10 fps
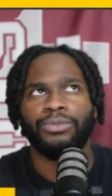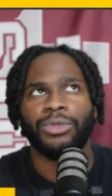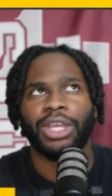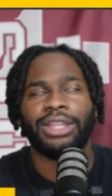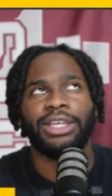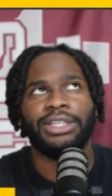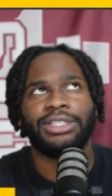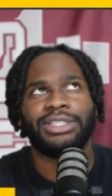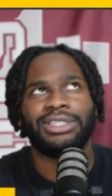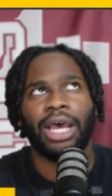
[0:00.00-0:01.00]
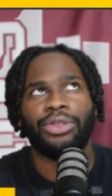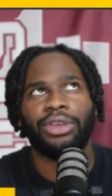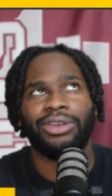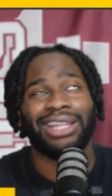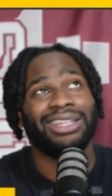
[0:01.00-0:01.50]
I think it's South
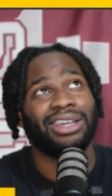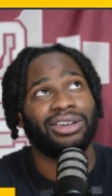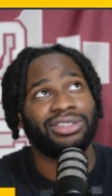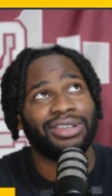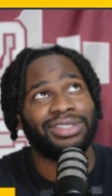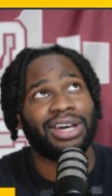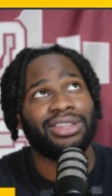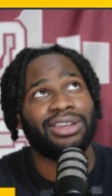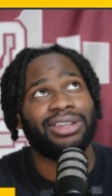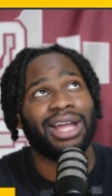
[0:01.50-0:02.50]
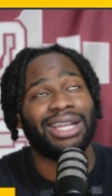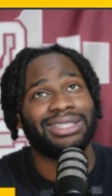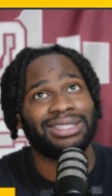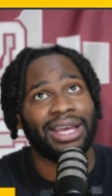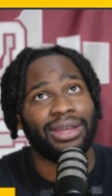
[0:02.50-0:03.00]
Carolina. I think they also have South
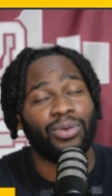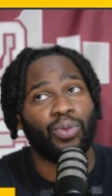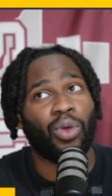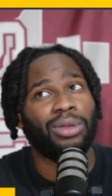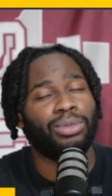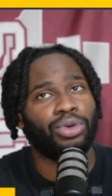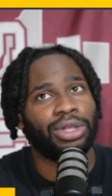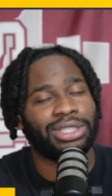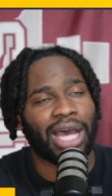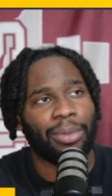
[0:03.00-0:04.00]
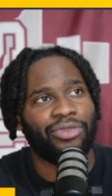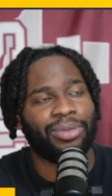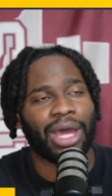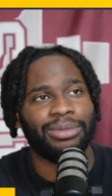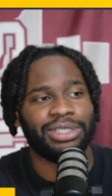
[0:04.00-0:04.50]
Carolina State one more time, if
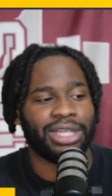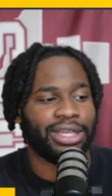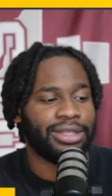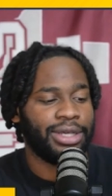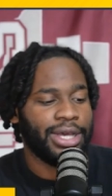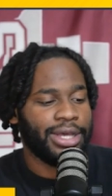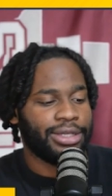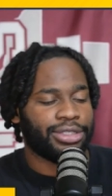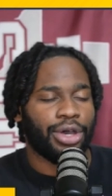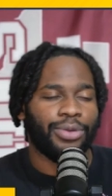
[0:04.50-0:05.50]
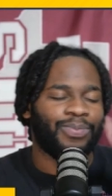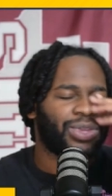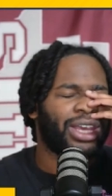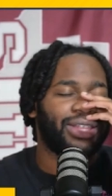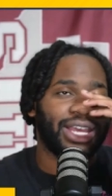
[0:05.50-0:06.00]
I'm not mistaken. So
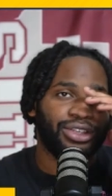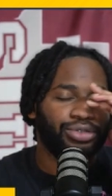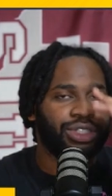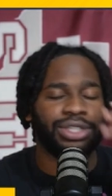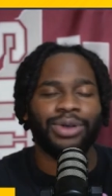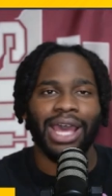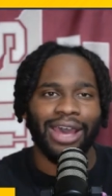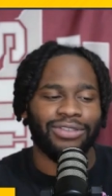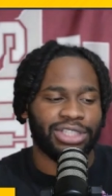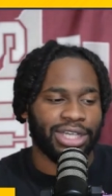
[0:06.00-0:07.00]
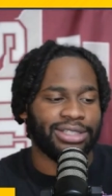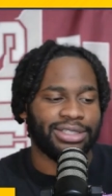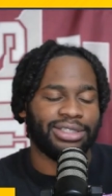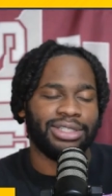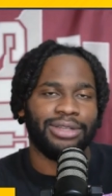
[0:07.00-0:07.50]
you still have
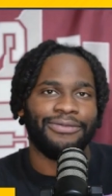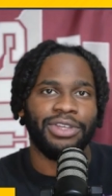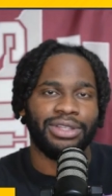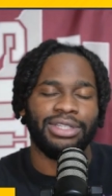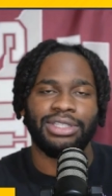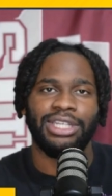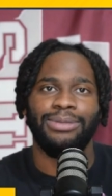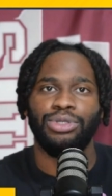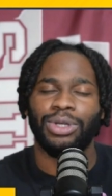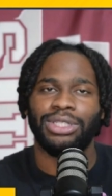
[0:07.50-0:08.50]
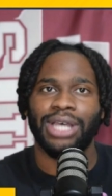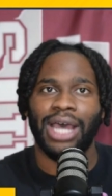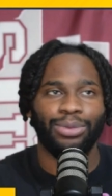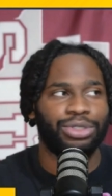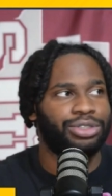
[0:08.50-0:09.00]
chances to defeat these teams who are
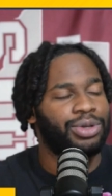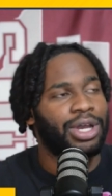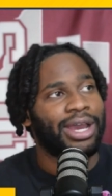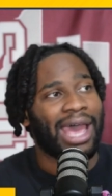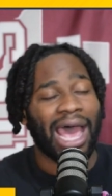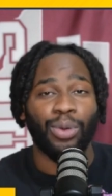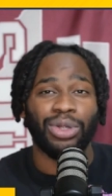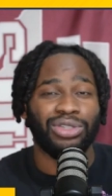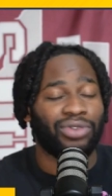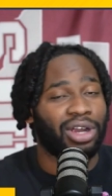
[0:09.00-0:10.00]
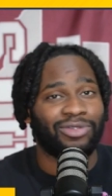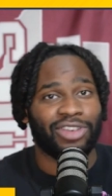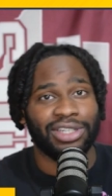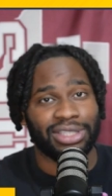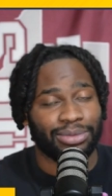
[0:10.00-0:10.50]
tied with you. Howard, you've already
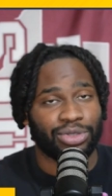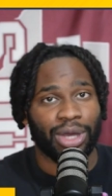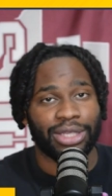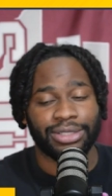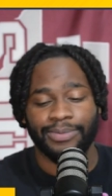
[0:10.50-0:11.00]
faced them twice.